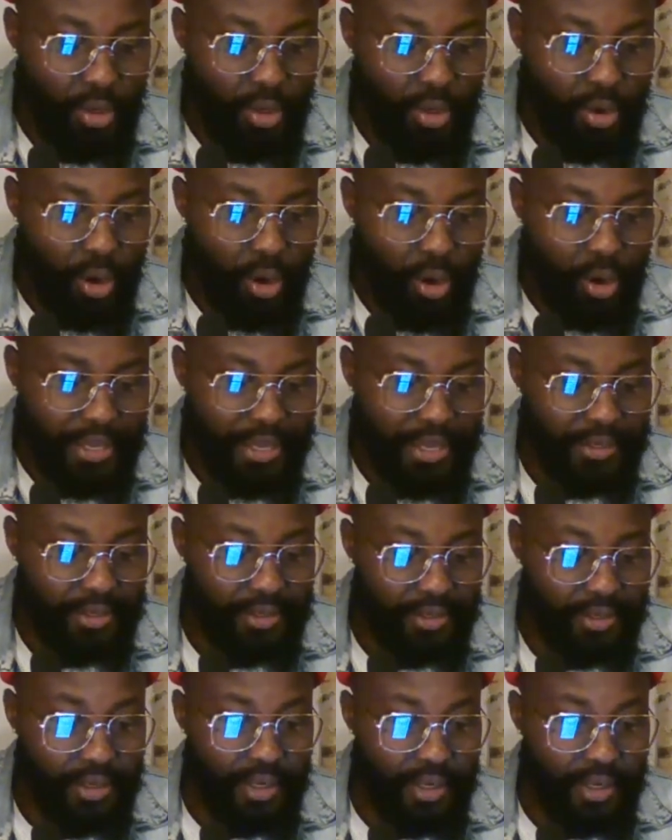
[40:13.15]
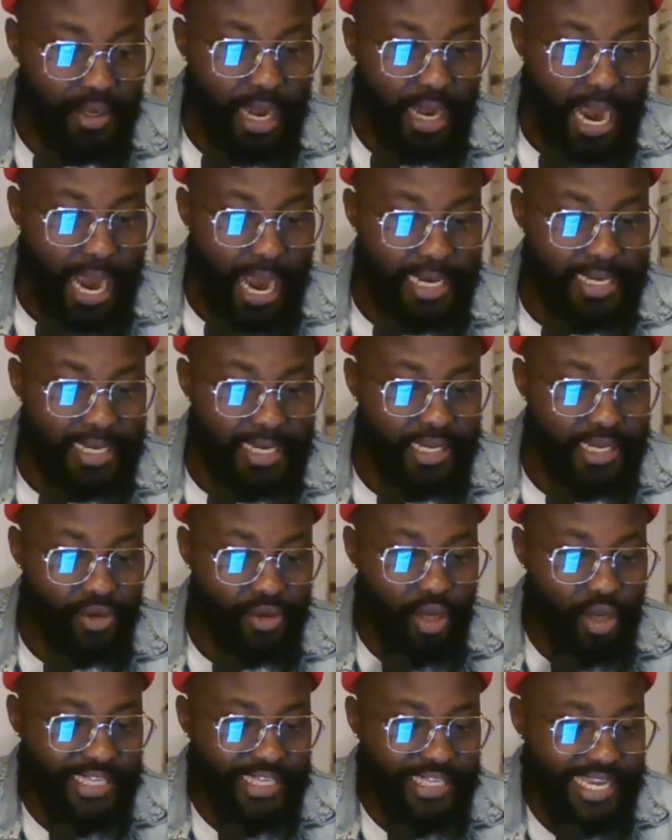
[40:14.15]
Okay. And he
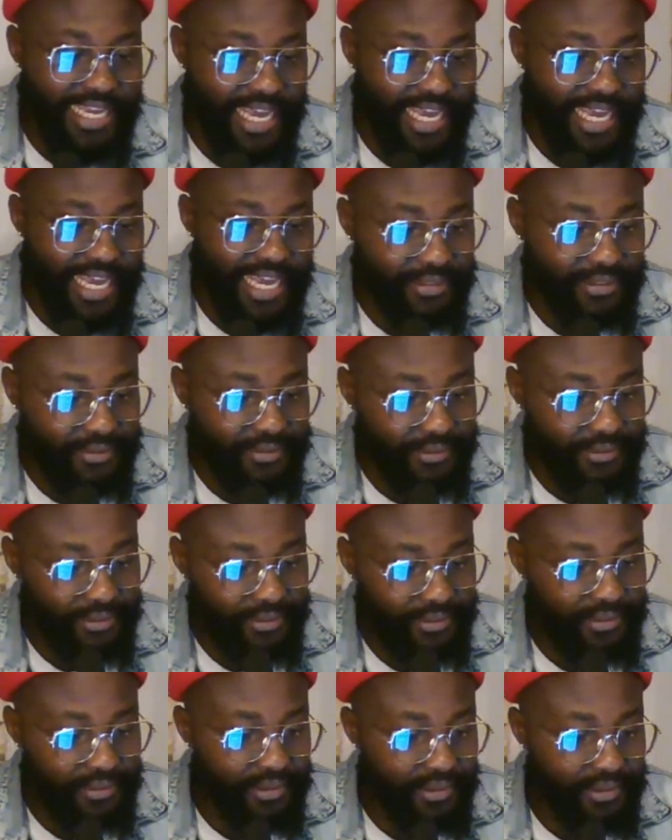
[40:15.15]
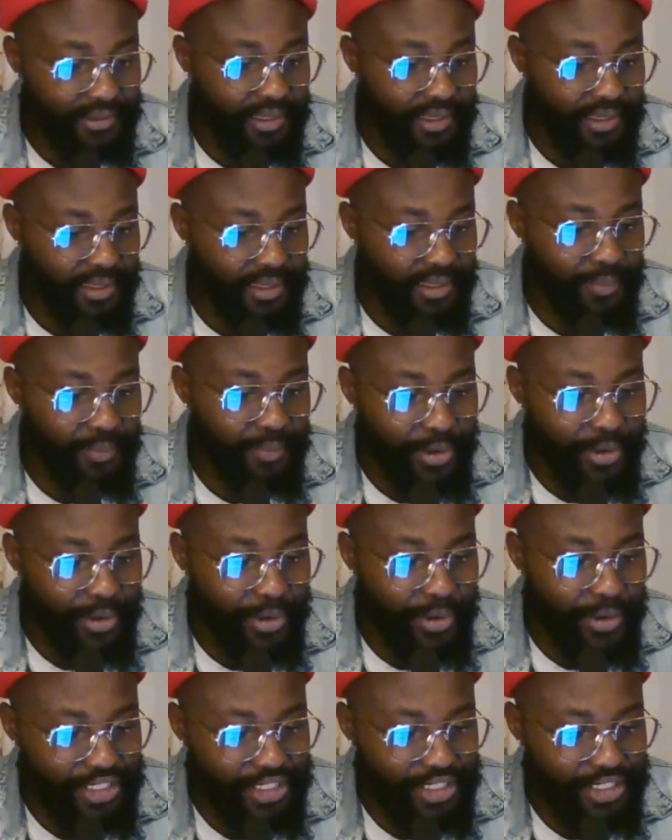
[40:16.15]
wrote again.
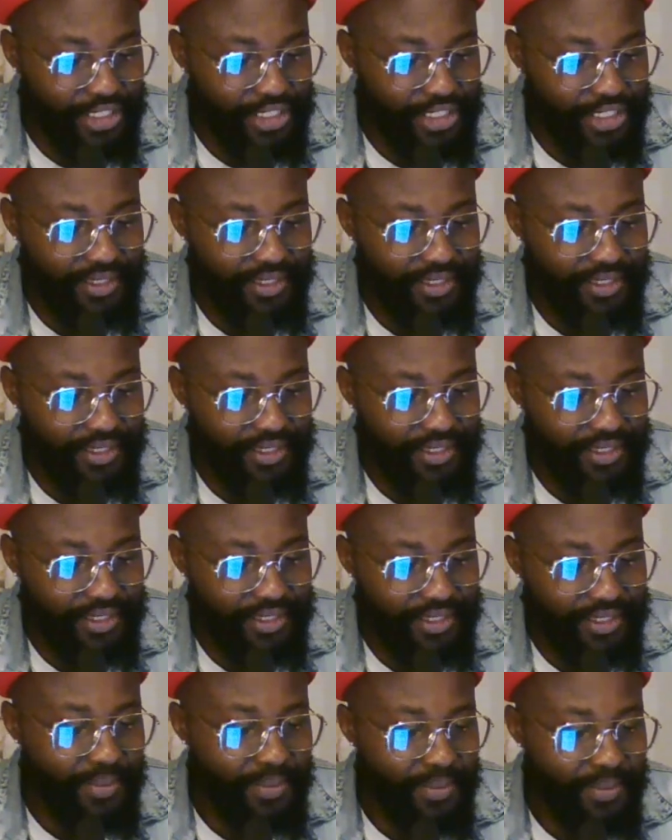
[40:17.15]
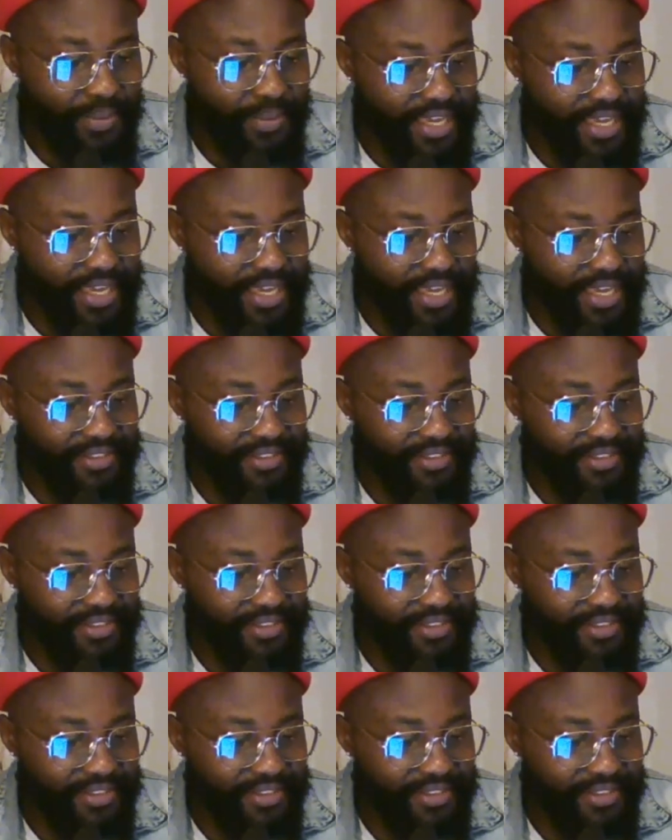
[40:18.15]
breached, breaking.